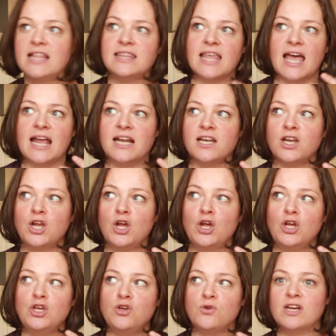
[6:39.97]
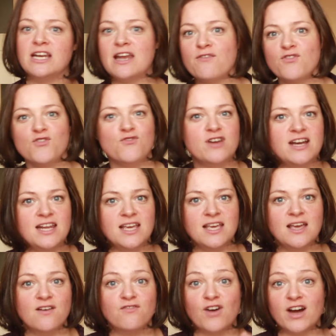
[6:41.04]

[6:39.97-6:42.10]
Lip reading: then you can never really